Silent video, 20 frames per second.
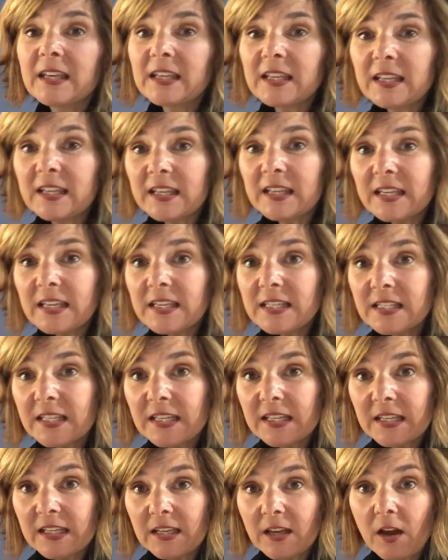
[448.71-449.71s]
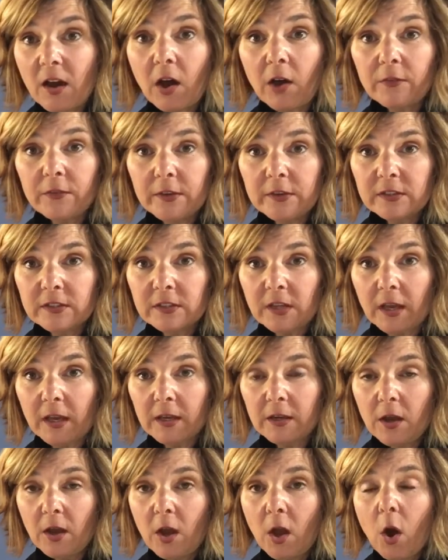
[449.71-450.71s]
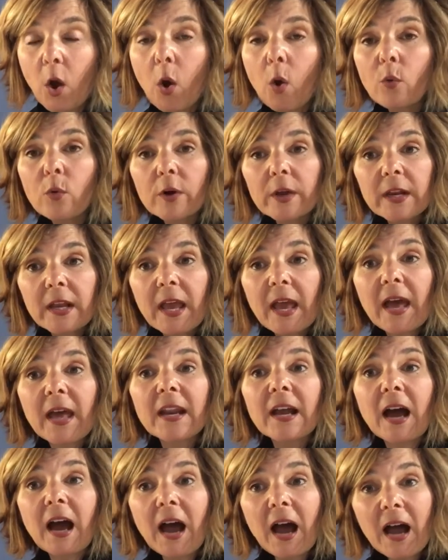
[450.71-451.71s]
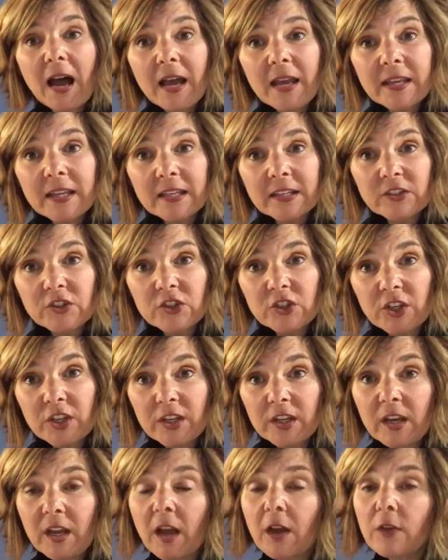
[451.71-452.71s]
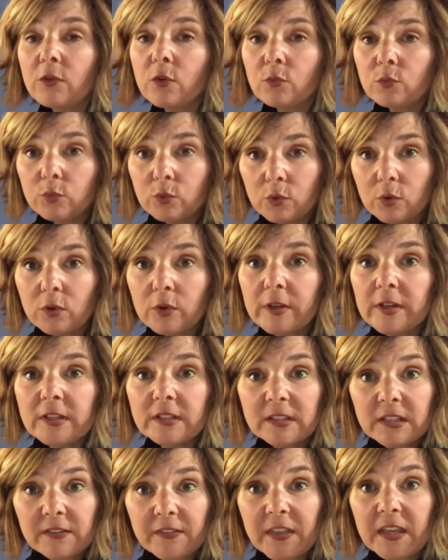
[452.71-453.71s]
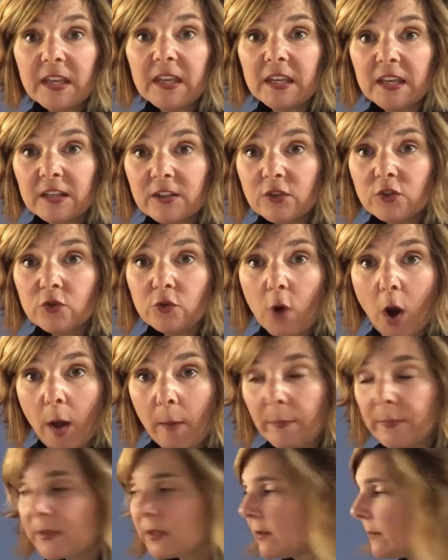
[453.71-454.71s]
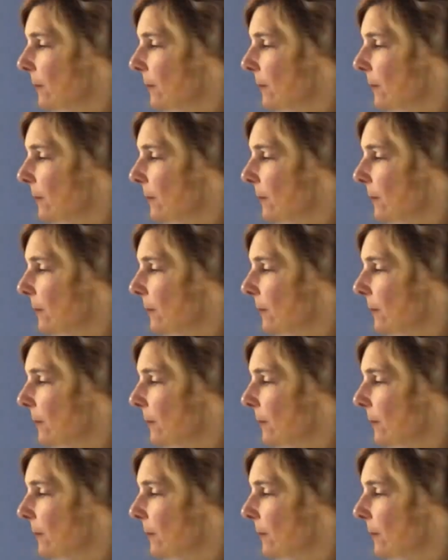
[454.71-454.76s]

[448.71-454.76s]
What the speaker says: ED on this side, or we're going to add ING, and the rule is that the E is dropped.